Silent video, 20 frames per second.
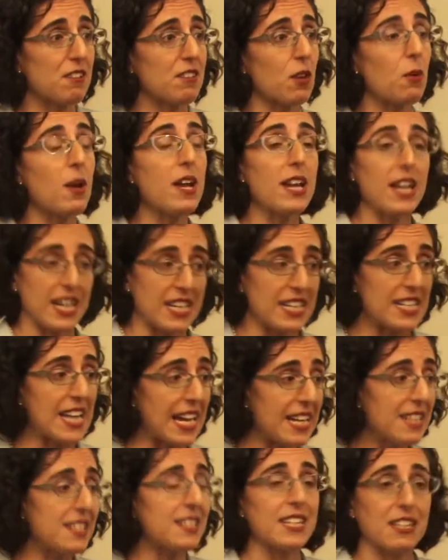So in
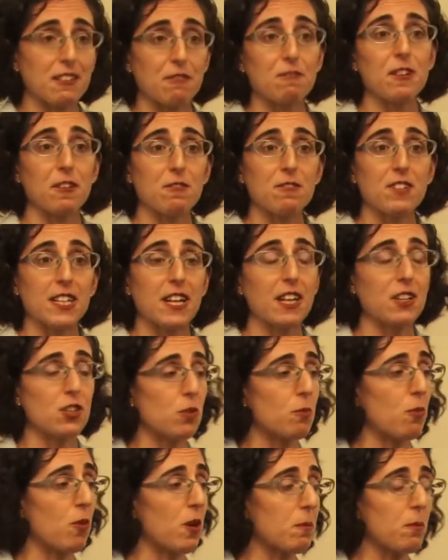1950, a
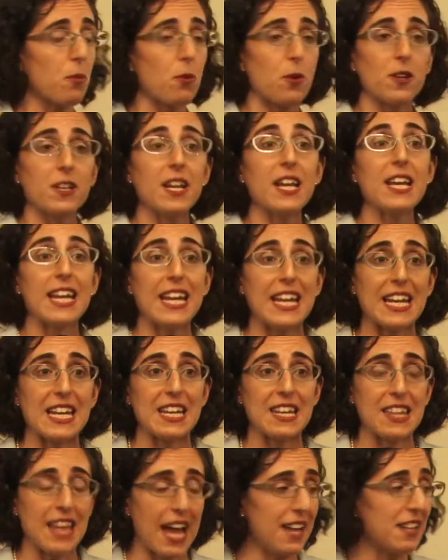newborn born
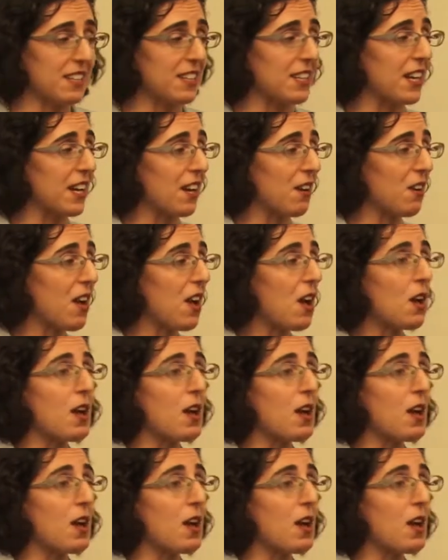in that year